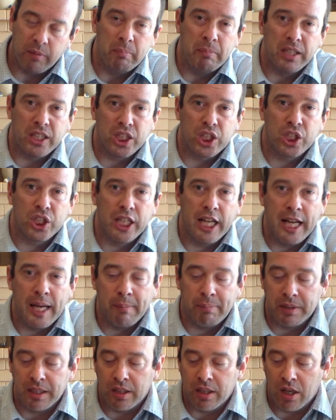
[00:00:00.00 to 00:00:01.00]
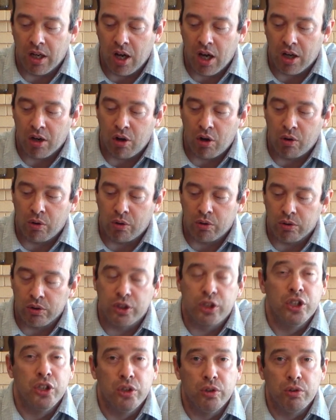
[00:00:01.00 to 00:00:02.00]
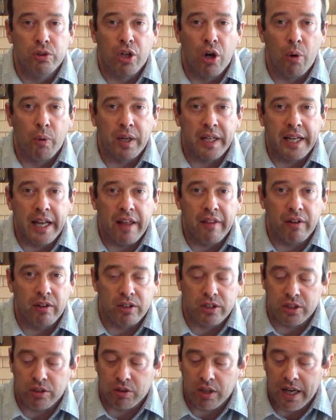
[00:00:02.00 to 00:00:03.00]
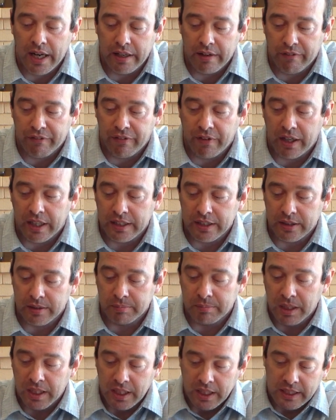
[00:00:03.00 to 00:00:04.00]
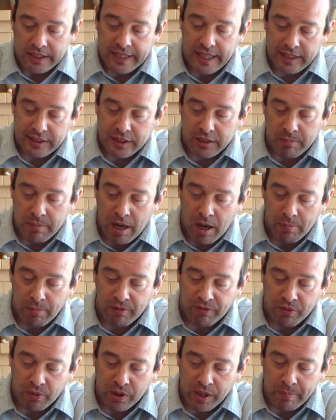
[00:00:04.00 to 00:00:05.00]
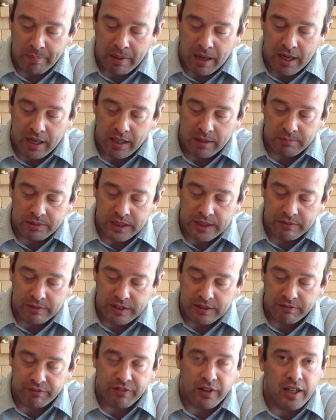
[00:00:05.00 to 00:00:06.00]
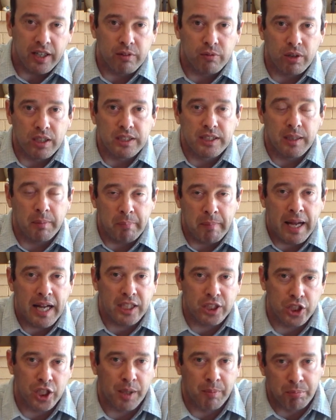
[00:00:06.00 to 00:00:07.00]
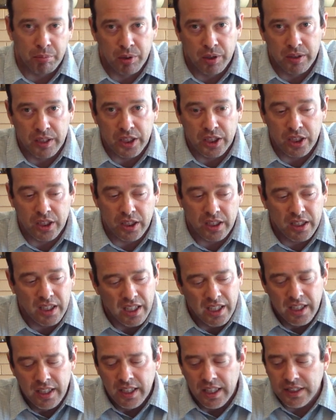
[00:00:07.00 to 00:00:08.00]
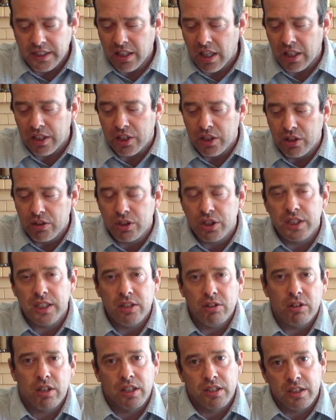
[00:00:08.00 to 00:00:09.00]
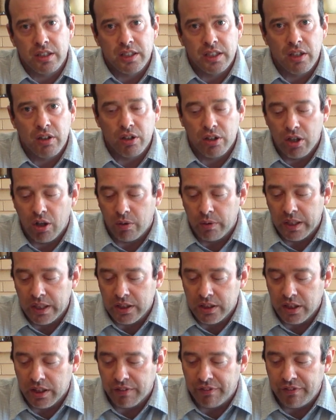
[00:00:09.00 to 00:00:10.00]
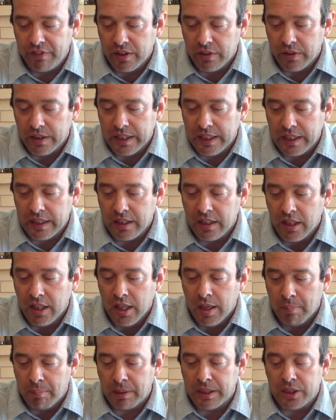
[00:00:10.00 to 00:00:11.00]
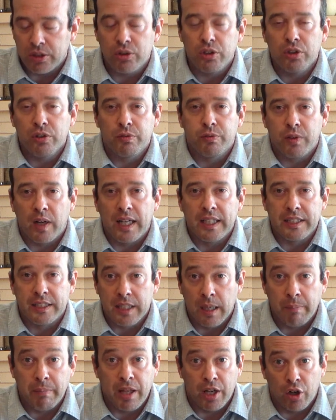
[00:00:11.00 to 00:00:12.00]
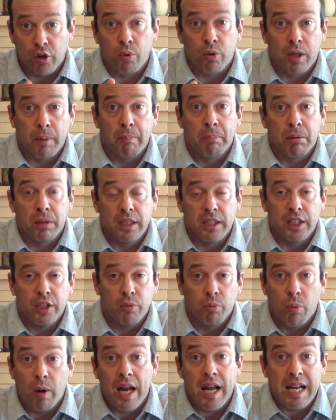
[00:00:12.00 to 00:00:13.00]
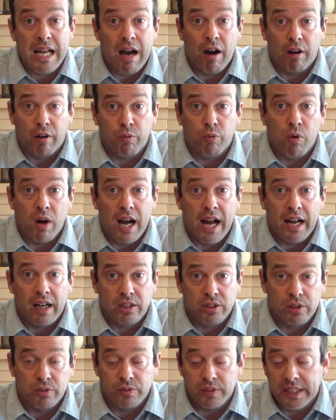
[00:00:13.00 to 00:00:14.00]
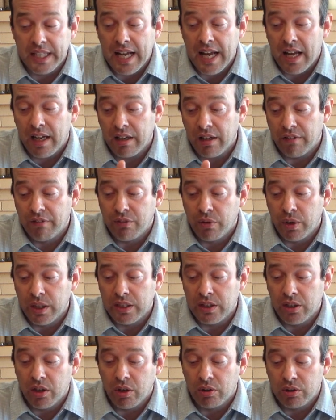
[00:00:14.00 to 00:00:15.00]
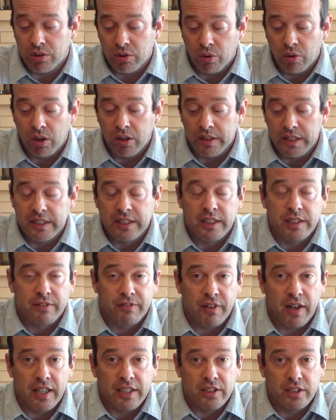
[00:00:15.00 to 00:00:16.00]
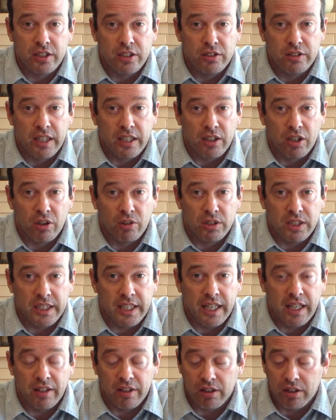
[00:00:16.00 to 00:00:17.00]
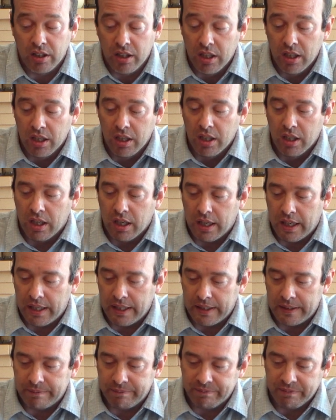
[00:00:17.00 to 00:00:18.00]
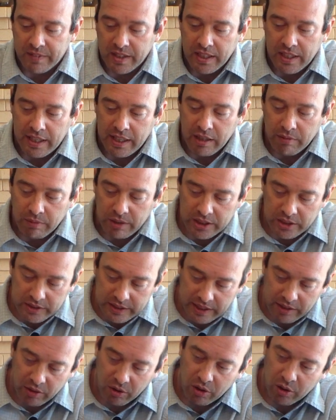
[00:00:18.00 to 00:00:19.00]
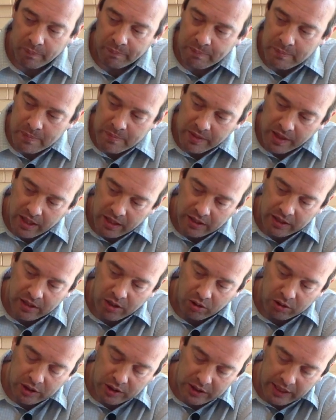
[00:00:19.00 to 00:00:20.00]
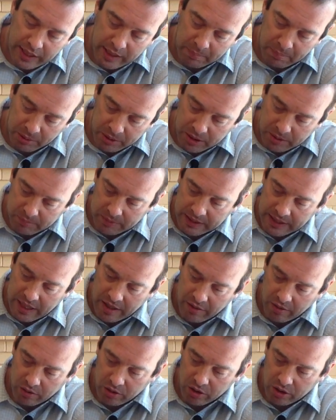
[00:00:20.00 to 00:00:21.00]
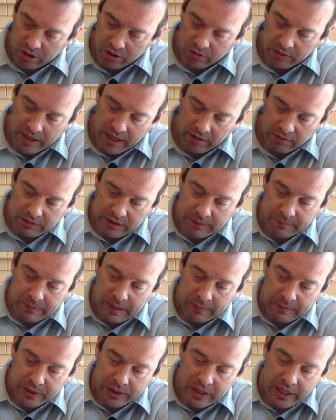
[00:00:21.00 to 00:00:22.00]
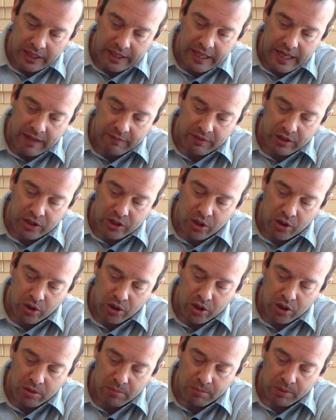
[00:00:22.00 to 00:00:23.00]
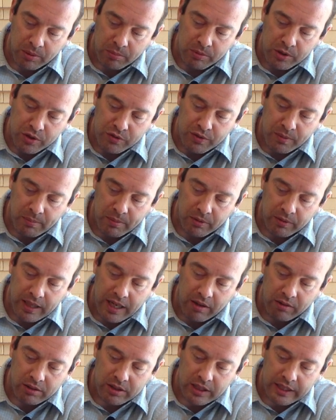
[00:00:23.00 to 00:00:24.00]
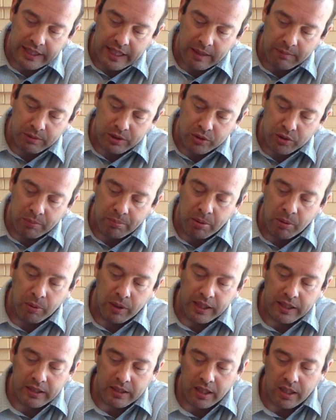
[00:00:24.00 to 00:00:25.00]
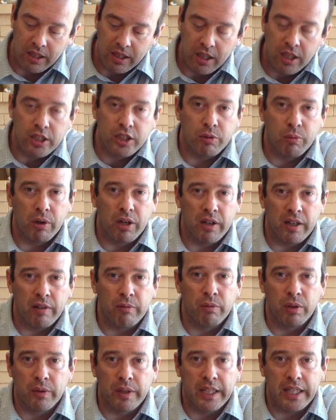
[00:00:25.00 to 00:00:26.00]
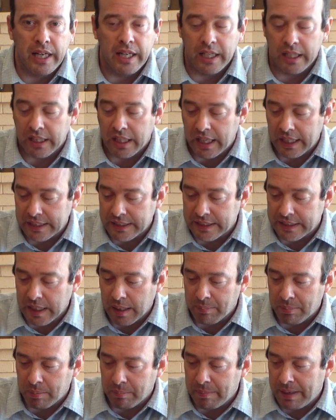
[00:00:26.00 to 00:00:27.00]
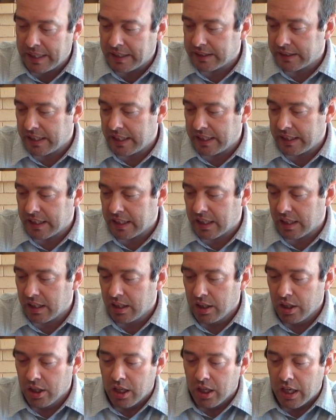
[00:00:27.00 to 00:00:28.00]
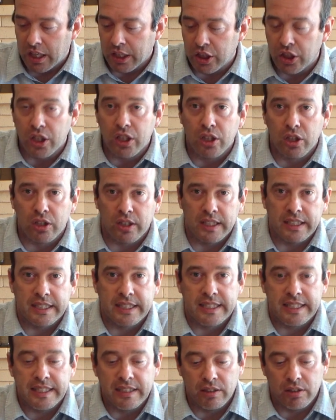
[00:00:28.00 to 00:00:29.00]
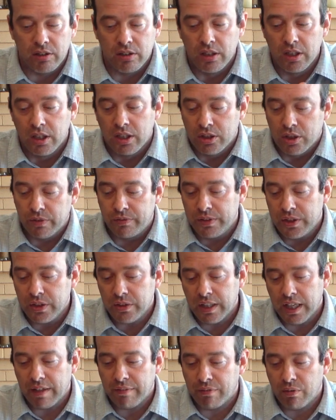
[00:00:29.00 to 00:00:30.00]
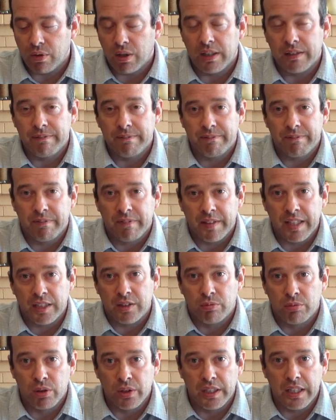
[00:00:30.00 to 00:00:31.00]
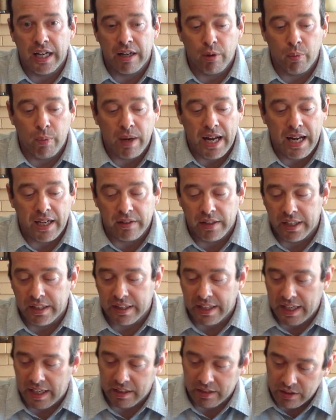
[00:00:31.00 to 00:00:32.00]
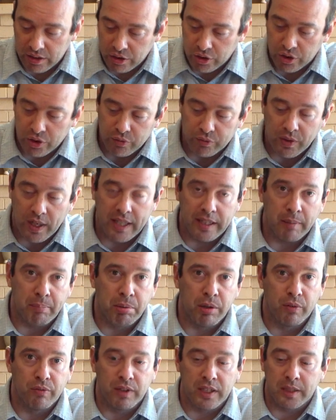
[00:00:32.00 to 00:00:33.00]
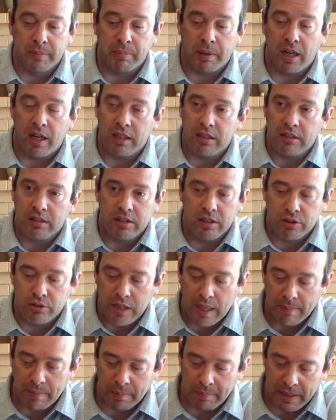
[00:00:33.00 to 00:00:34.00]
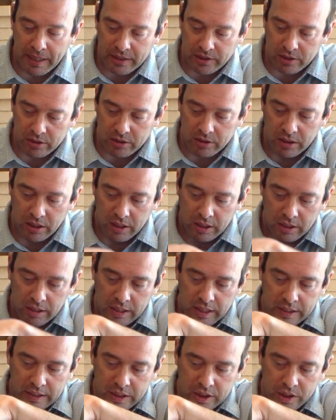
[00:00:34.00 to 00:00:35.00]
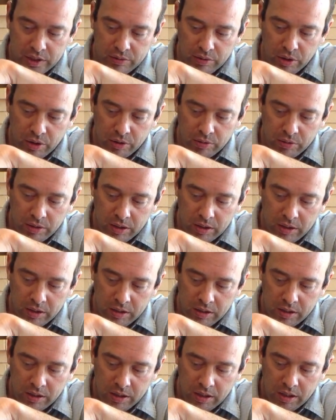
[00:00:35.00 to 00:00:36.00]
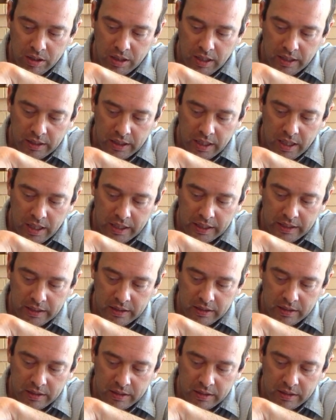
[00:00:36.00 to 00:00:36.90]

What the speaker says: misshaped and not all two go together. So kind of find them, test them out before you buy them, see if you can find ones that match up really good. It's not a huge deal because the silicone is going to fill it in, but you do find some that are completely way out of whack. So if you can, avoid those, or at least just find two that go together. And then once you get home, you know, just kind of put them together, look around. Sometimes you kind of have to turn them or move them around to get them to a point to where it really kind of lines up and makes a good looking seal. So if you do have one that's really out of whack like that, you do find the perfect spot, just grab your pencil and just throw a line